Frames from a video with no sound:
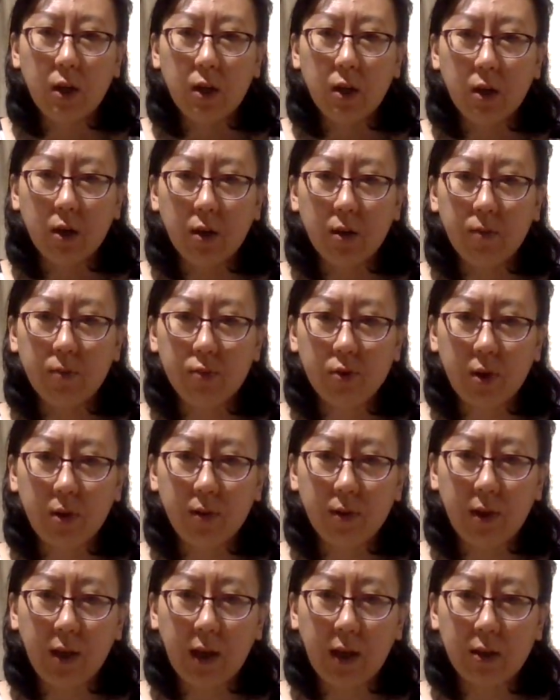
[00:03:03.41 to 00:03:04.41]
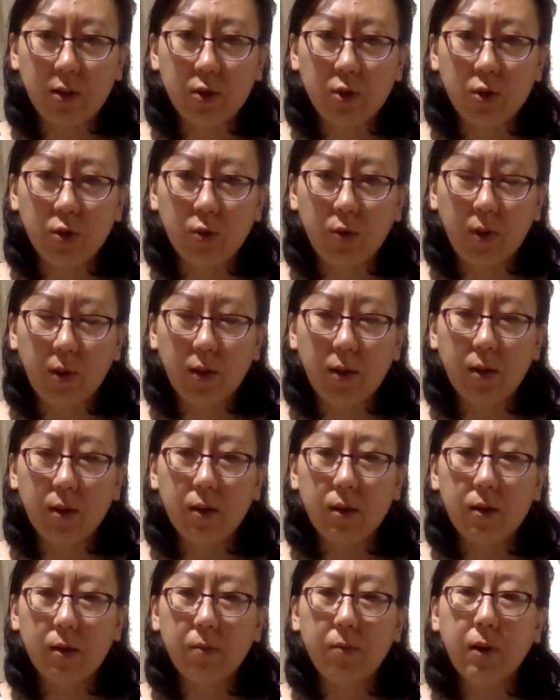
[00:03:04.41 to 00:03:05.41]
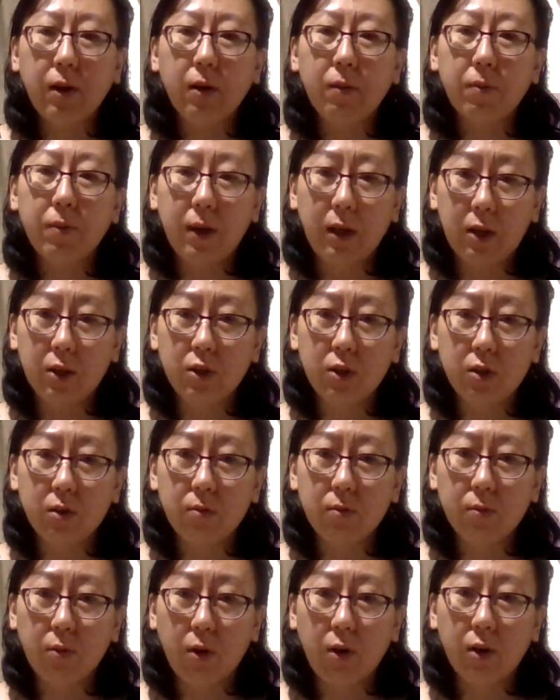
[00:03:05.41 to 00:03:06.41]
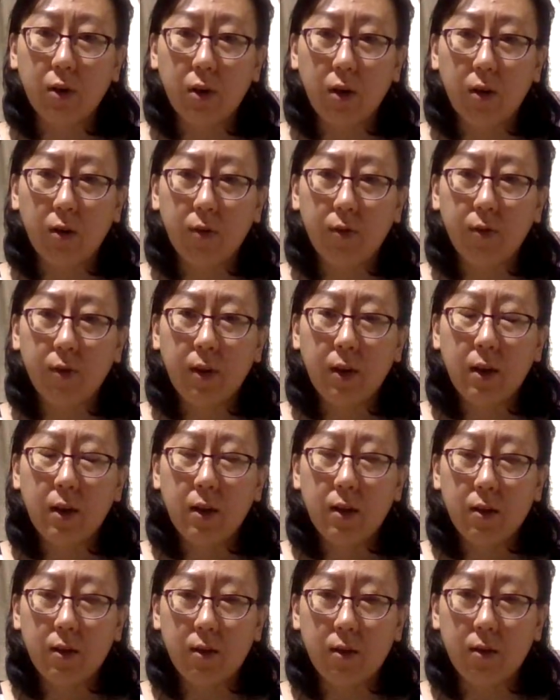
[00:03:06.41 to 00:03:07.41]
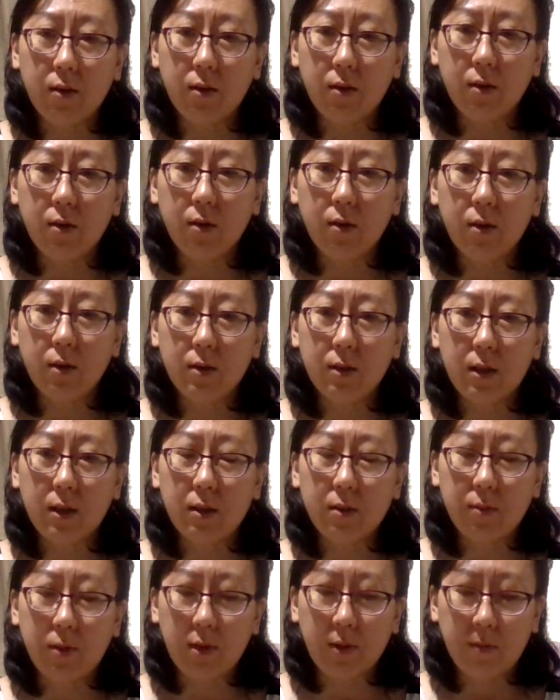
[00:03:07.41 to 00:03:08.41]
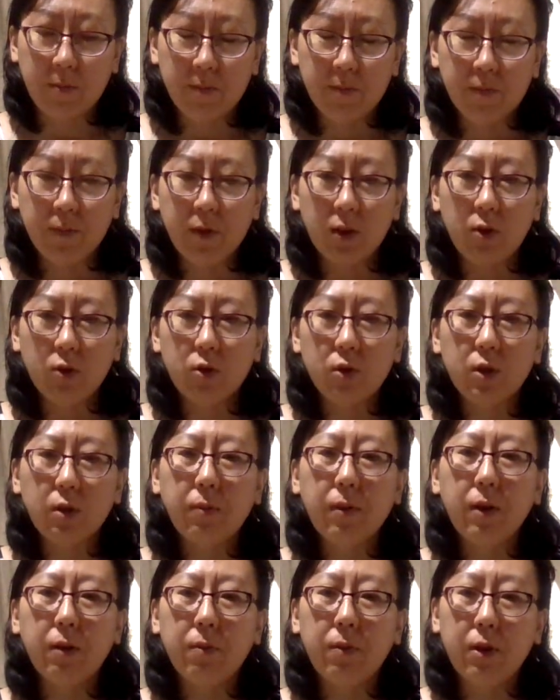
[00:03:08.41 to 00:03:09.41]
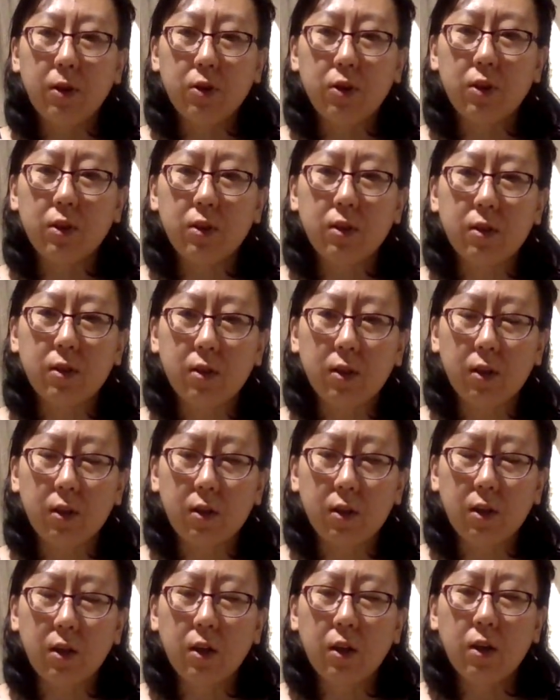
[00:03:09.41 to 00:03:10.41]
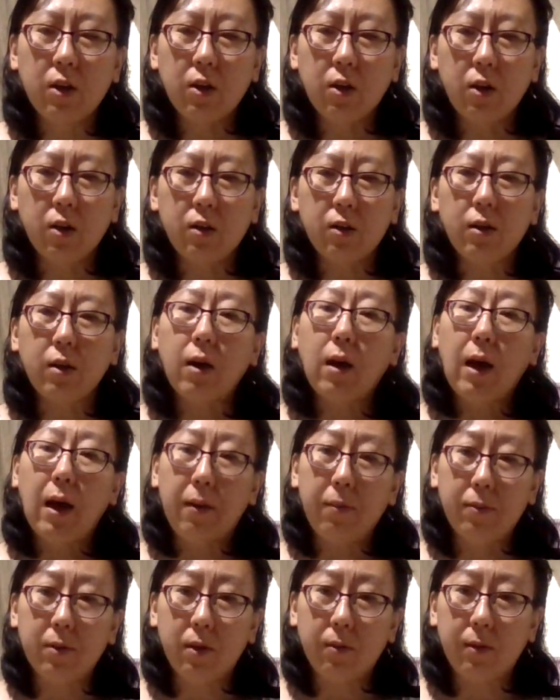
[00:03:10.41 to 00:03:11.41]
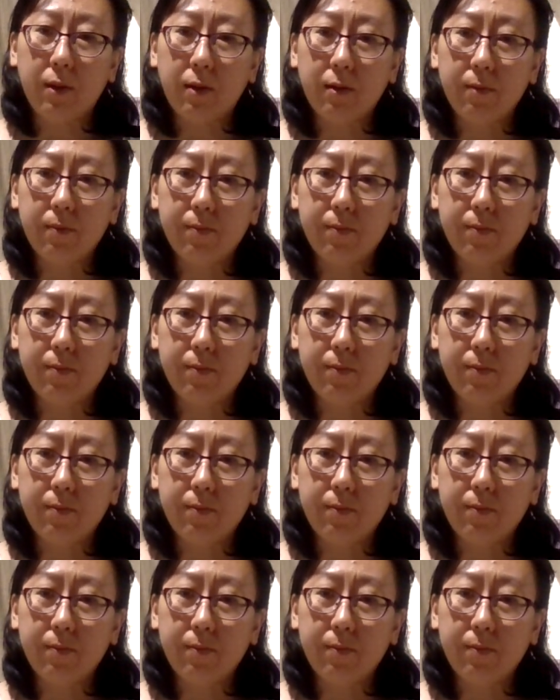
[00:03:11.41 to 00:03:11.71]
Probably has to do with the palpation part of the assessment. Usually, palpation is done on the abdomen.